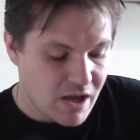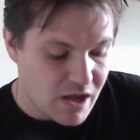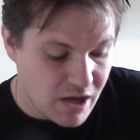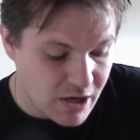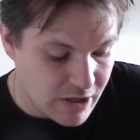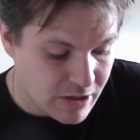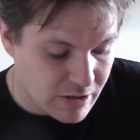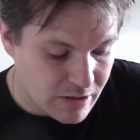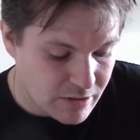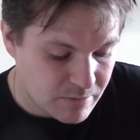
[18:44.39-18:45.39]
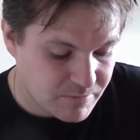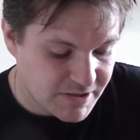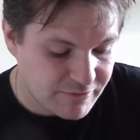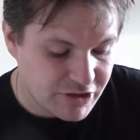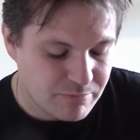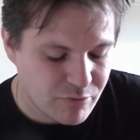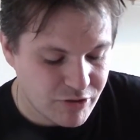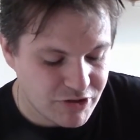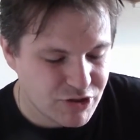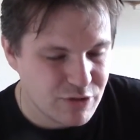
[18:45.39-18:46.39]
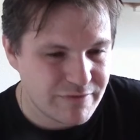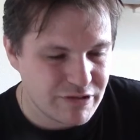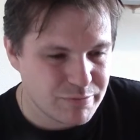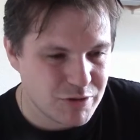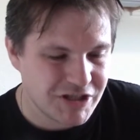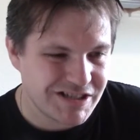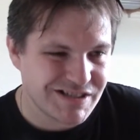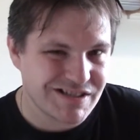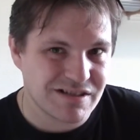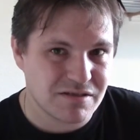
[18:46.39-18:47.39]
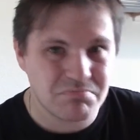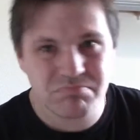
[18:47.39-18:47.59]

17 points, 2 Vich points.